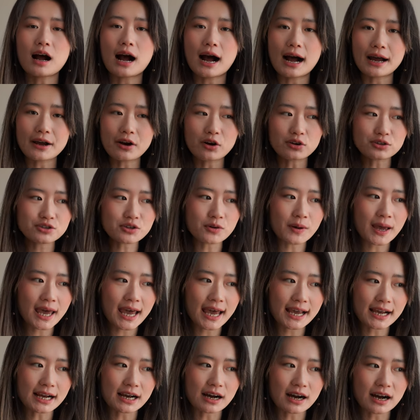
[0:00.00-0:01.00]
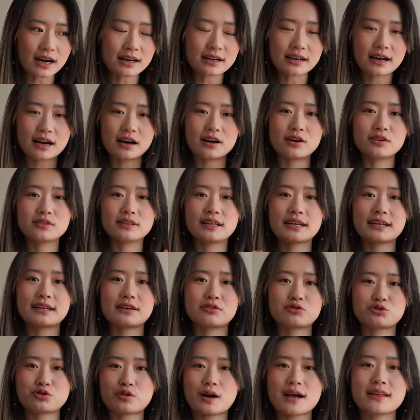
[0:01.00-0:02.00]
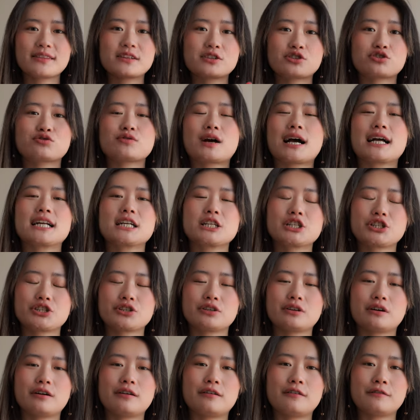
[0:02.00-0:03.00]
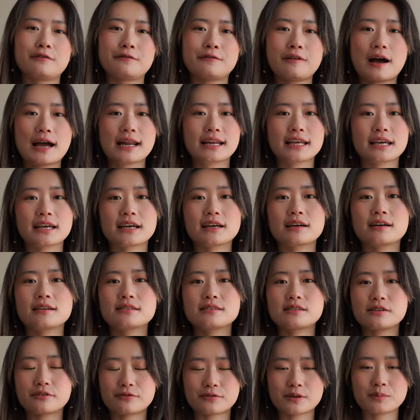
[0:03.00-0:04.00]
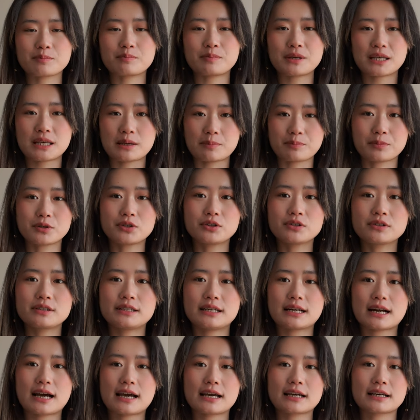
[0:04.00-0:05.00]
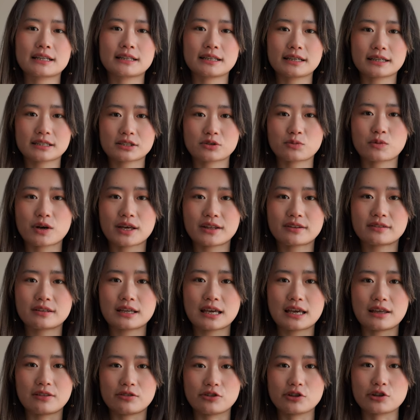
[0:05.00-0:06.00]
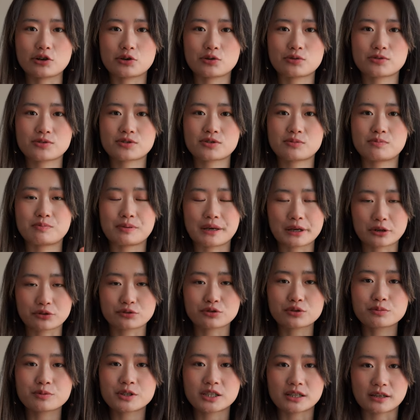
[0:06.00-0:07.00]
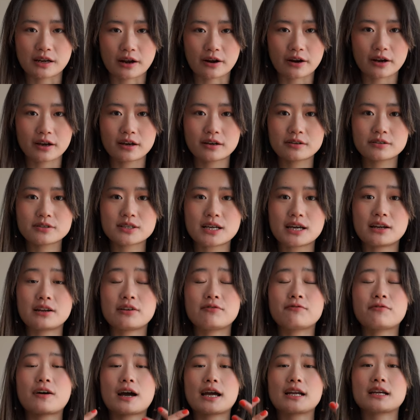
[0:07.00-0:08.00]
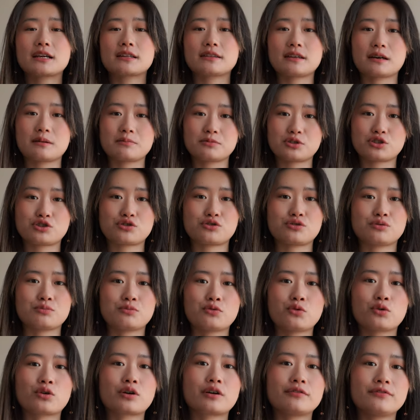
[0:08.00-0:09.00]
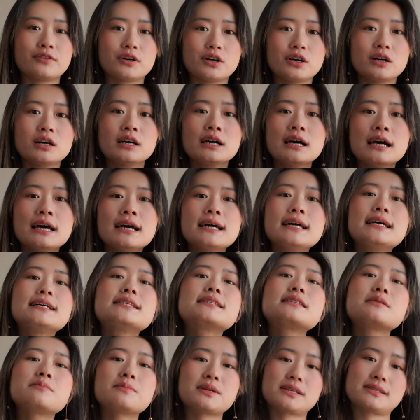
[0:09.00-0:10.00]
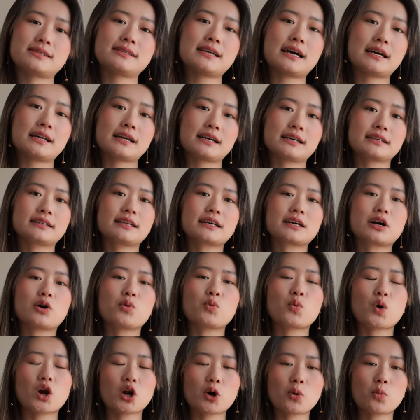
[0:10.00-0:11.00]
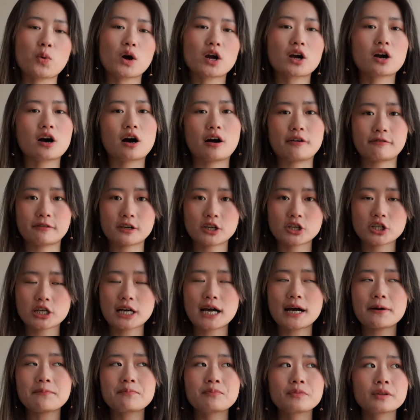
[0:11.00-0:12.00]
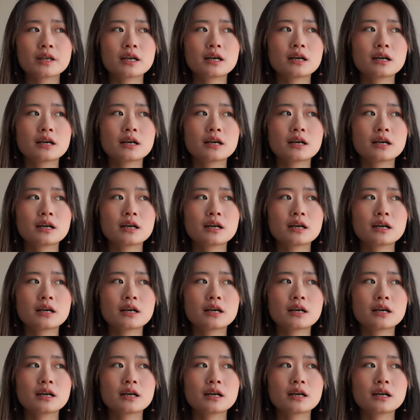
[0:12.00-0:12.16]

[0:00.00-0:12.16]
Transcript: I also hung out, like tried the strategy of finding different people that I clicked with in those big group scenarios and inviting them to more of a intimate setting, like a one-on-one coffee chat.